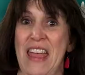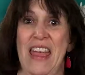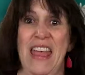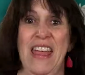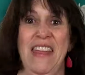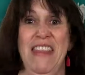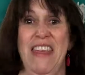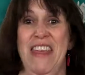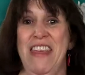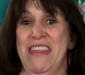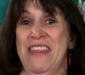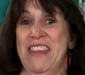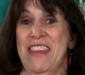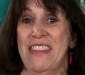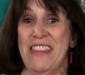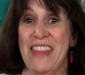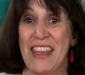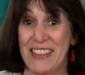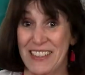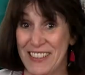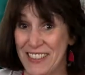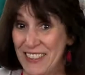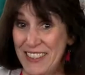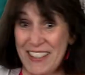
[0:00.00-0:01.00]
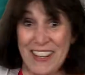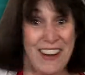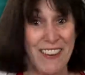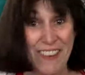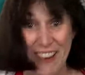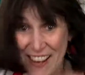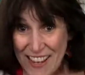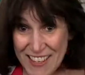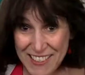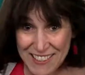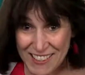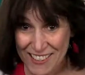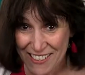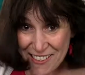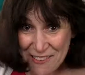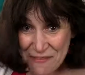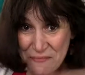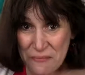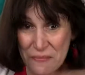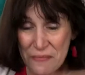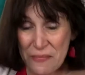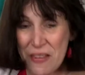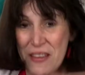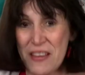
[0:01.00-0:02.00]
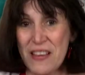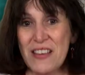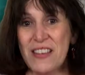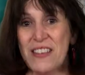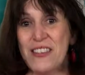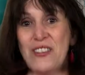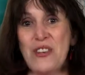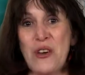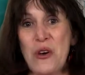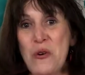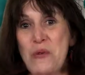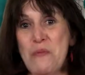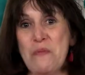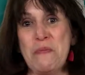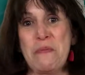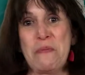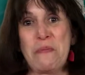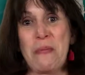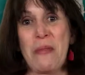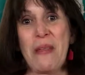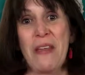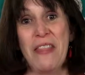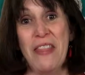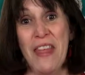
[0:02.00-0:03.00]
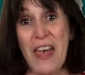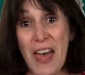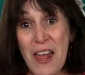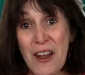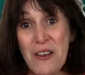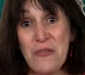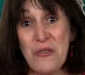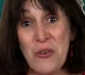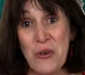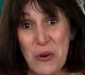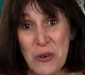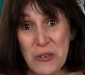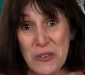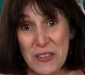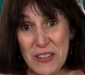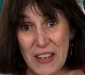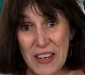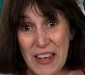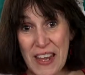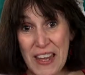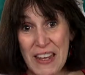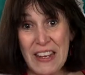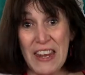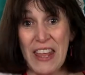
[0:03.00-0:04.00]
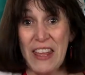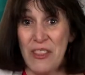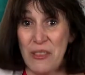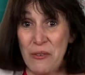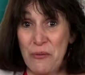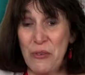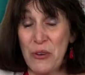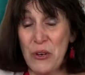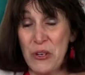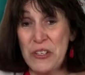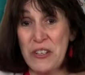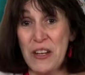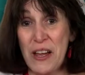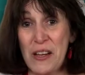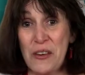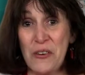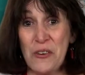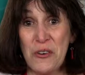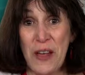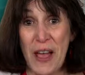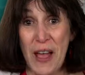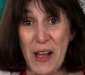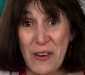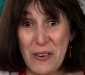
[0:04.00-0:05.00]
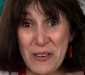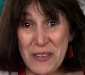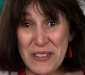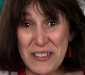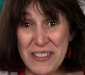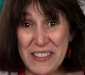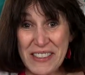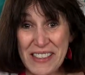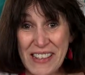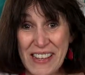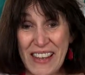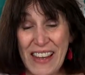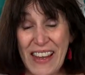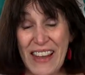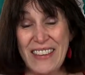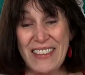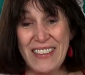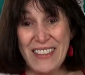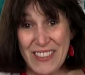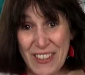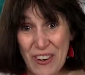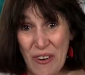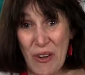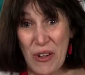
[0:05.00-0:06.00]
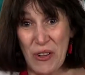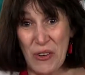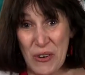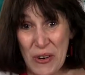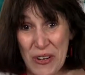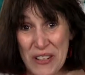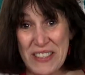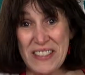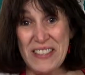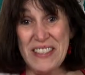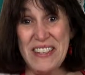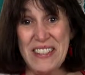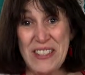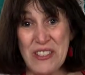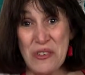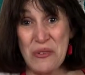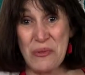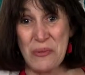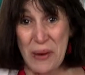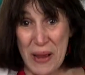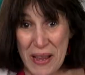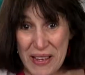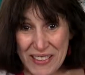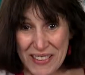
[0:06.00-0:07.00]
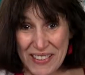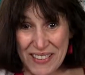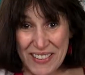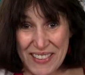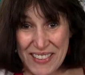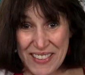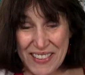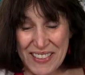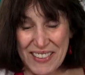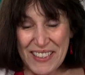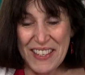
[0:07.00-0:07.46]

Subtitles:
And they think that's hilarious. So that, of course, can get them very tired out, and then they're all going to need to rest.